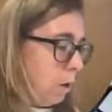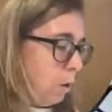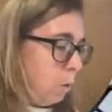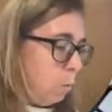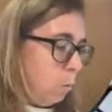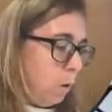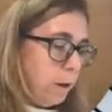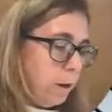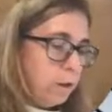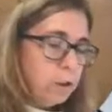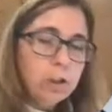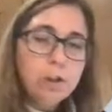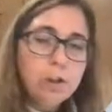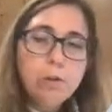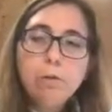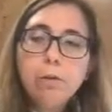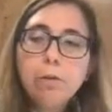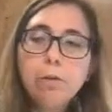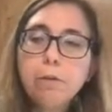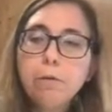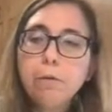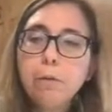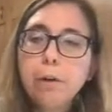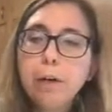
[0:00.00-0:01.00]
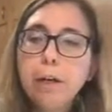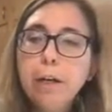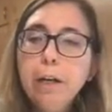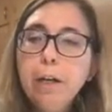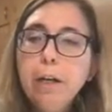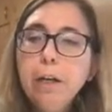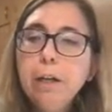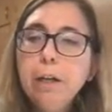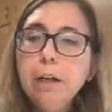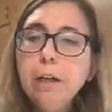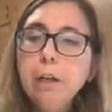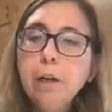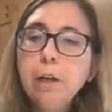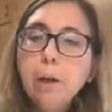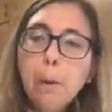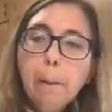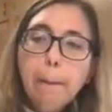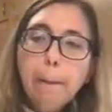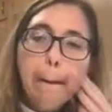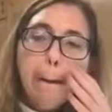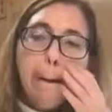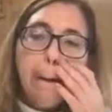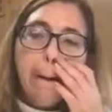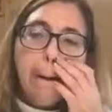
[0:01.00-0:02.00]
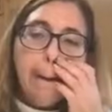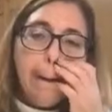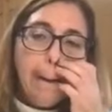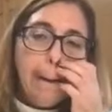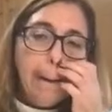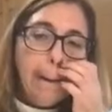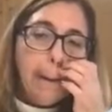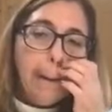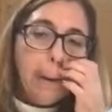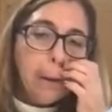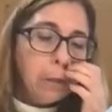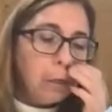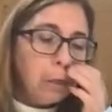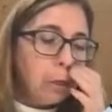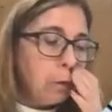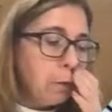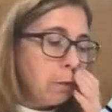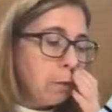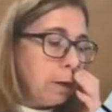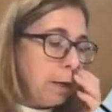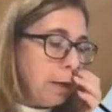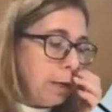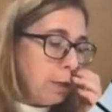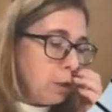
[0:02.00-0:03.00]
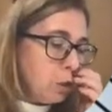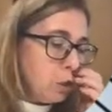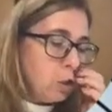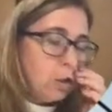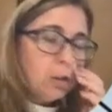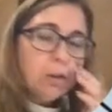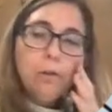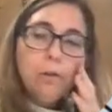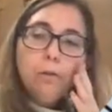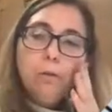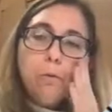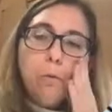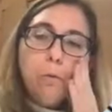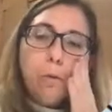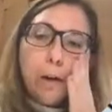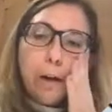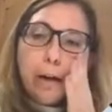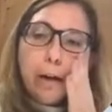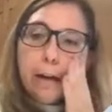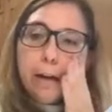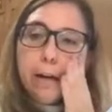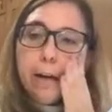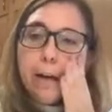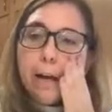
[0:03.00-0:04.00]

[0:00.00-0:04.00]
1, 2, 3. 3, 2, 1.